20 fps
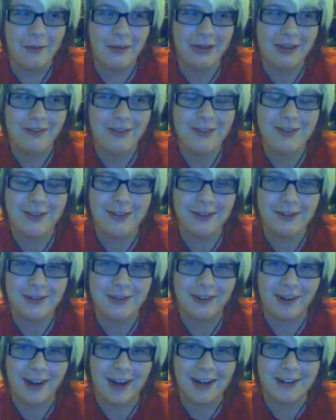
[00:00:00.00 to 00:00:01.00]
was if you threw
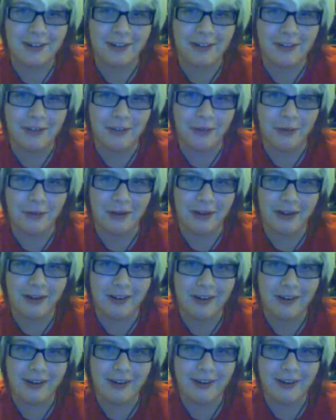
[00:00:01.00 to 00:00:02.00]
trash on the floor.